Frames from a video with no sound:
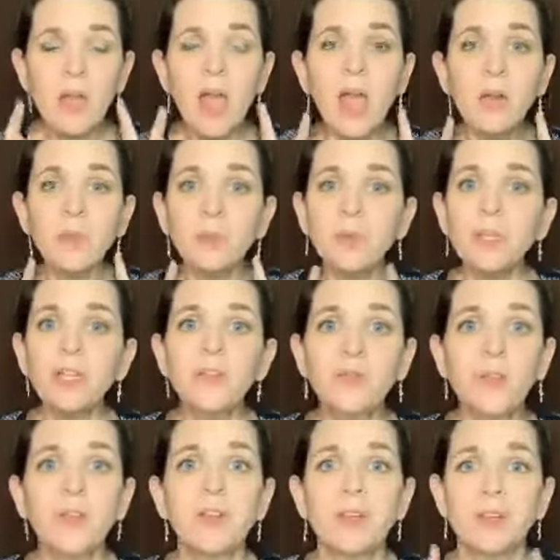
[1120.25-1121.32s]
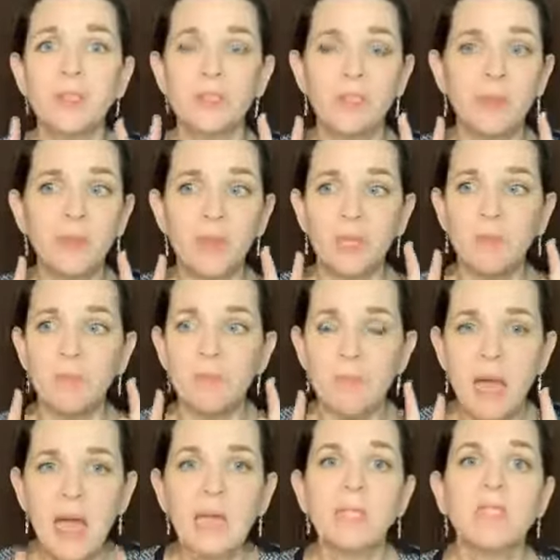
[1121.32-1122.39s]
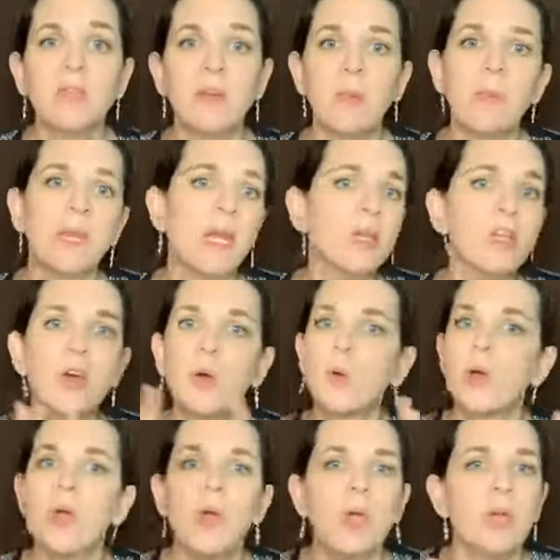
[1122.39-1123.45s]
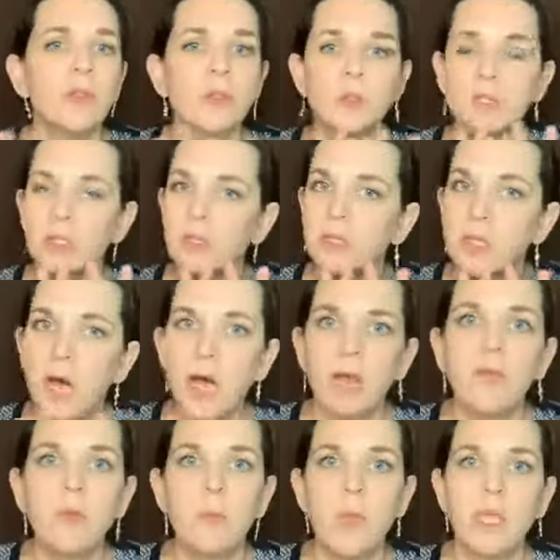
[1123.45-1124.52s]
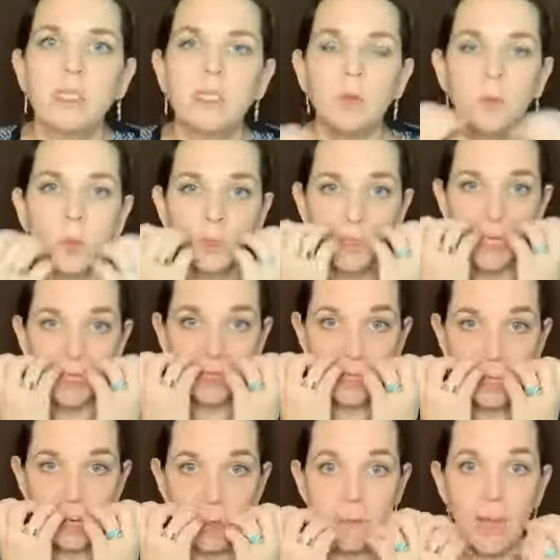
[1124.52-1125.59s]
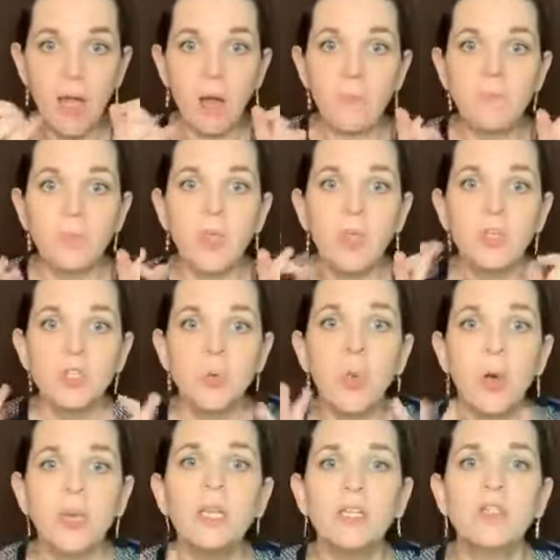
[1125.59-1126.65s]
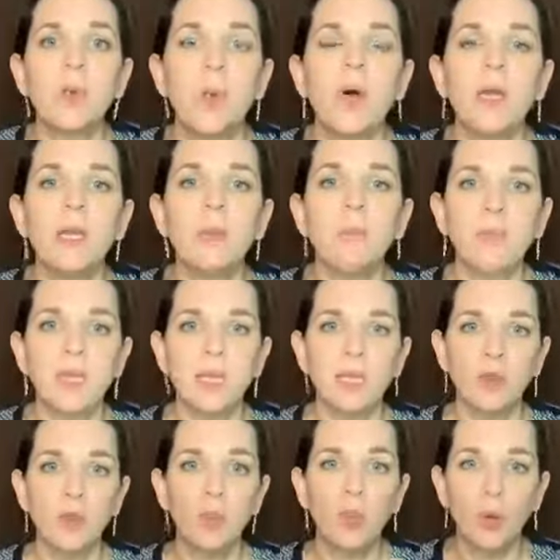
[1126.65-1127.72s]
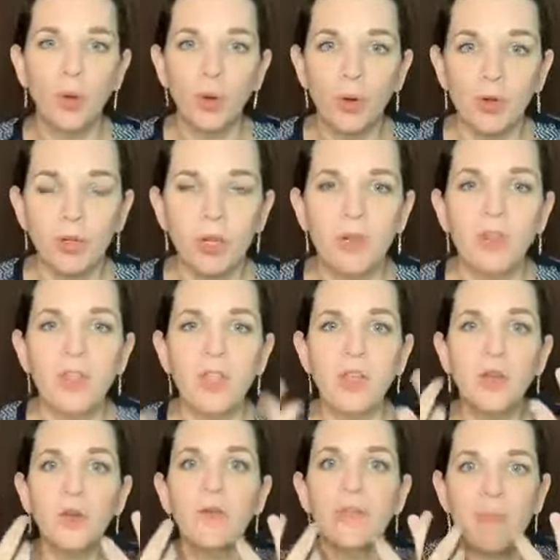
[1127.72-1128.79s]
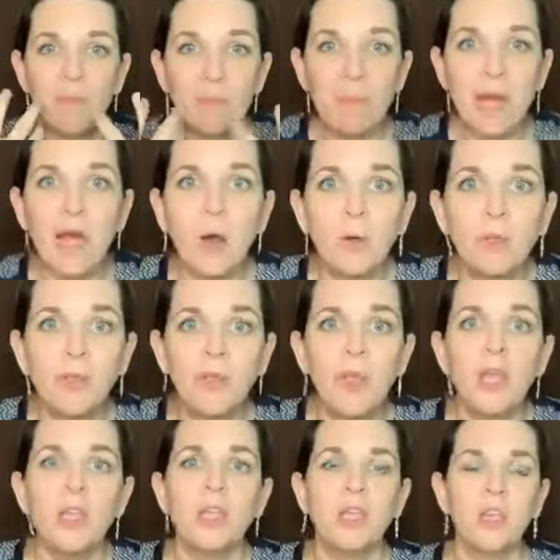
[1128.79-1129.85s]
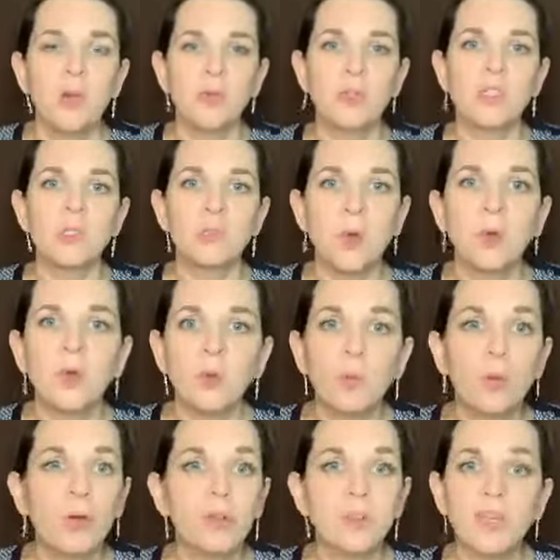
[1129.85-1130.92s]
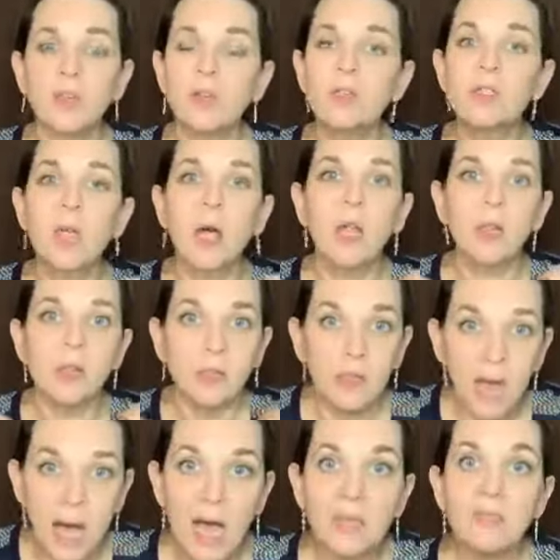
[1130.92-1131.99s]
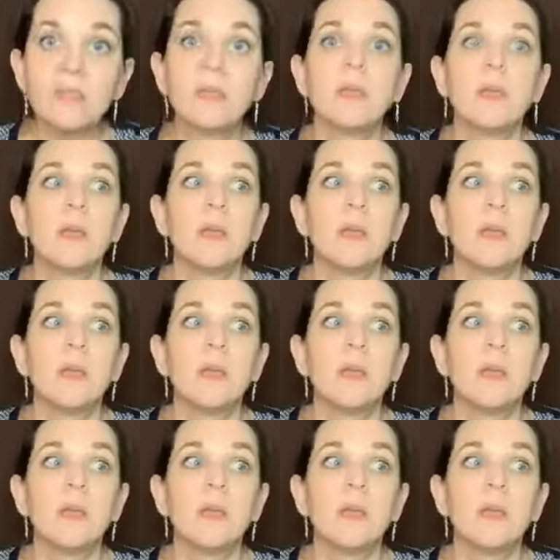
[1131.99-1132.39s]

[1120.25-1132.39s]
I really feel there's something massive. I mean, I know there's a lot of amazing words out there about 2020 being the word, you know, the year of the mouth, you know, the spoken word. There is a lot